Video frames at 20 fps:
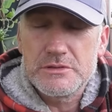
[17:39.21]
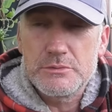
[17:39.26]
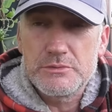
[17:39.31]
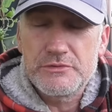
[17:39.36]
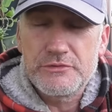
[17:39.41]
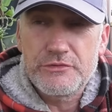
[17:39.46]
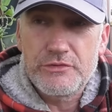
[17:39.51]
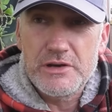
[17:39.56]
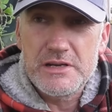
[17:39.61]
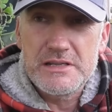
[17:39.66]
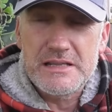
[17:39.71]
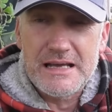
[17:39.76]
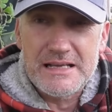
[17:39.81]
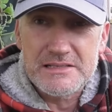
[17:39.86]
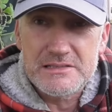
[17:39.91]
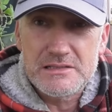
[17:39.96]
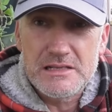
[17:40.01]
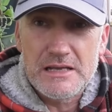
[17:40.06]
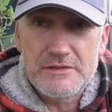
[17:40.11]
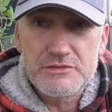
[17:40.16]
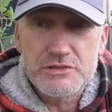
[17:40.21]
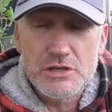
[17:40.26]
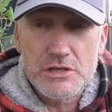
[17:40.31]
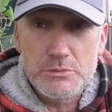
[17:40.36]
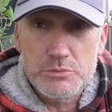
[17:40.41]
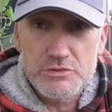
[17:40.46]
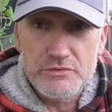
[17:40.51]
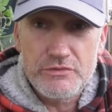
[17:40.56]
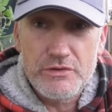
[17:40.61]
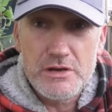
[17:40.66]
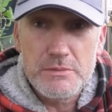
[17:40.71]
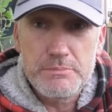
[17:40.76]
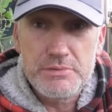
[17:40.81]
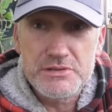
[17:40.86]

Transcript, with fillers: there were three that's left, so there were three